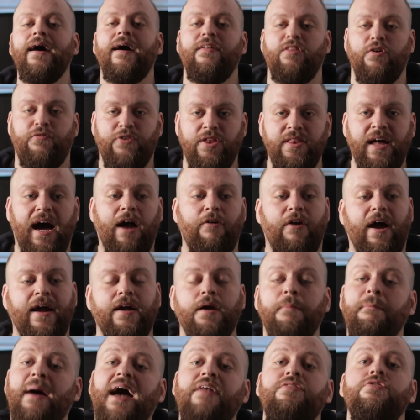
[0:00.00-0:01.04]
And the thing that I
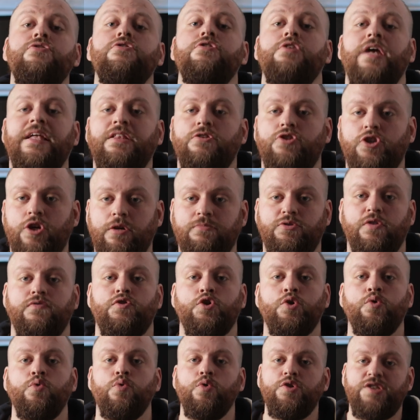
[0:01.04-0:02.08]
recommend in terms of
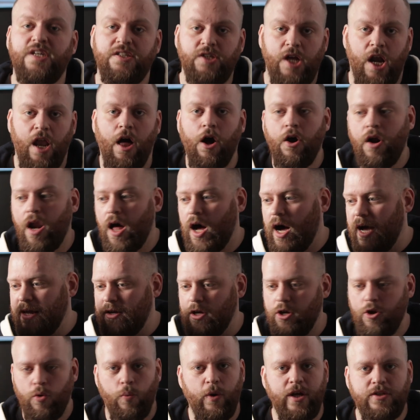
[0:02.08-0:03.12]
tools is a long line
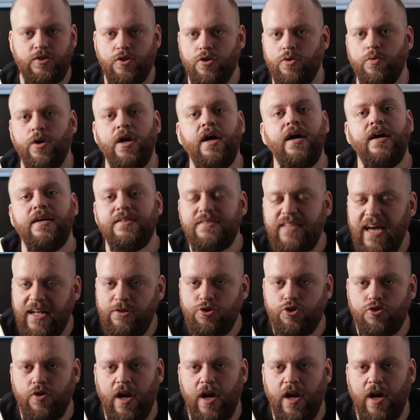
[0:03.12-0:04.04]
and a whistle. Dead